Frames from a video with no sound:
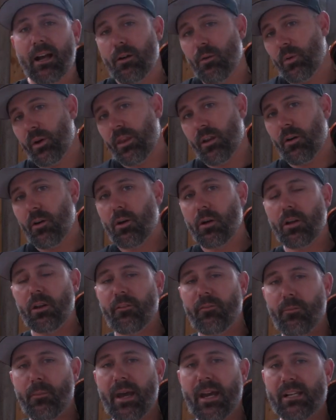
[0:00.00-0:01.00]
with all
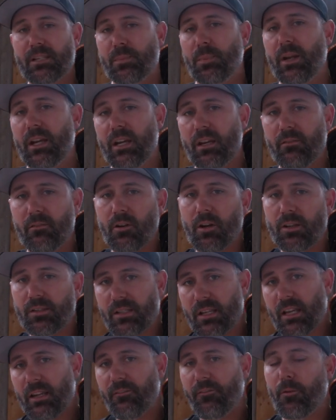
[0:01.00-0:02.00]
of
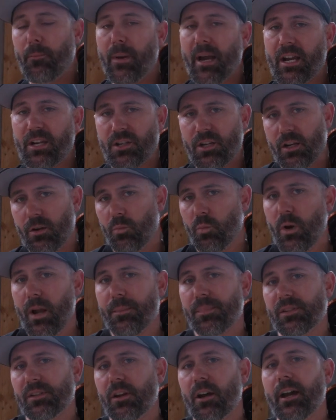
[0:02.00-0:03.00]
Maxpeedingrods' information
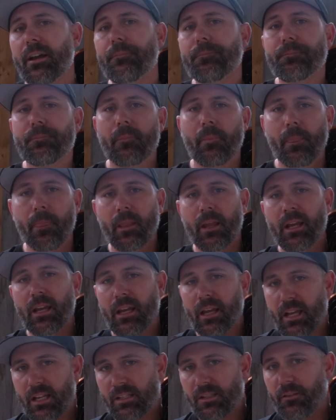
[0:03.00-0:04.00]
website.
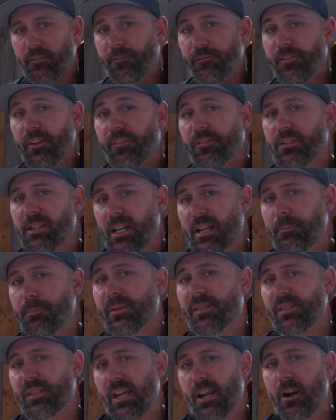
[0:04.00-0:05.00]
It's
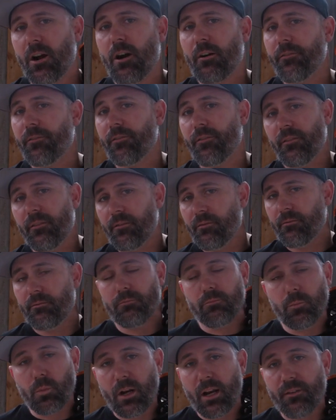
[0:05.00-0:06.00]
15% off
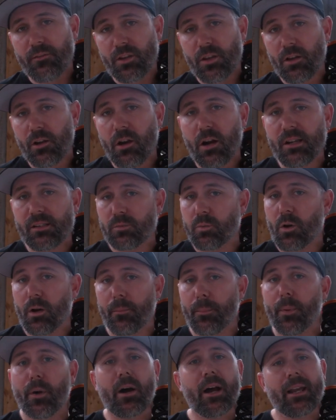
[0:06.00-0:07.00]
whatever you guys
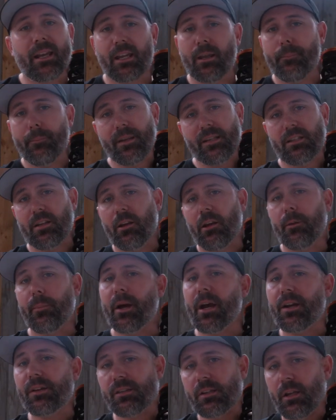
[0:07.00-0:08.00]
want to buy. It can be
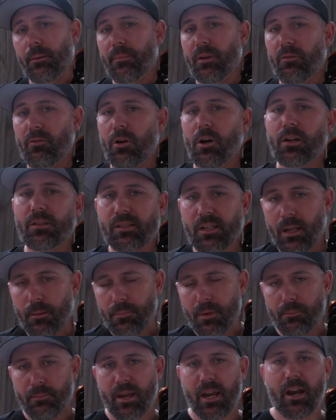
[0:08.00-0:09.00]
turbos, can be rods, can
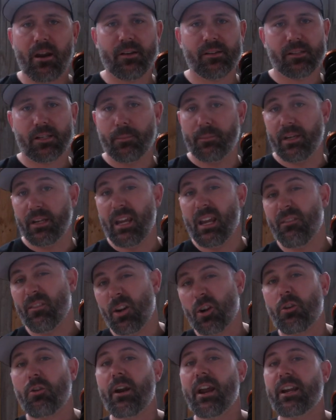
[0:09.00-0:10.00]
be bearings, can be even
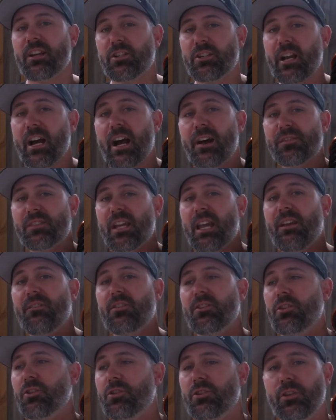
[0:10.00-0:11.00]
crankshafts. They
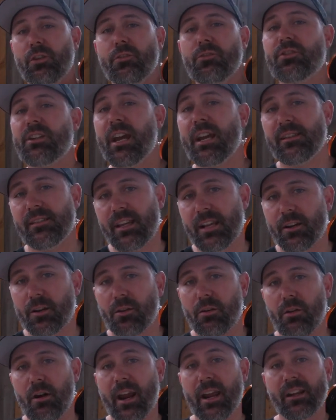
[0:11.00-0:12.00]
even do 2JZ
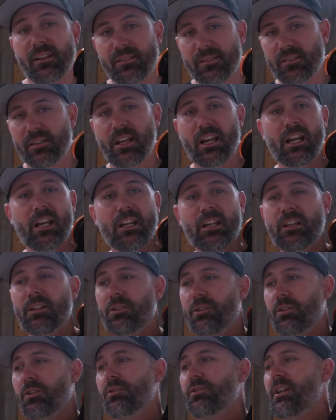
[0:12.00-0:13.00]
cranks,
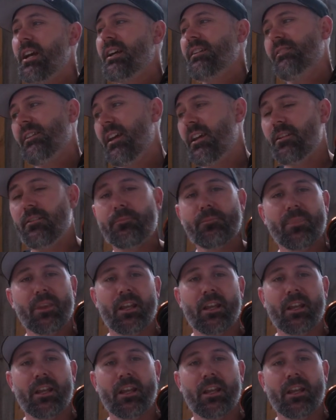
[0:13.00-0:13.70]
2JZ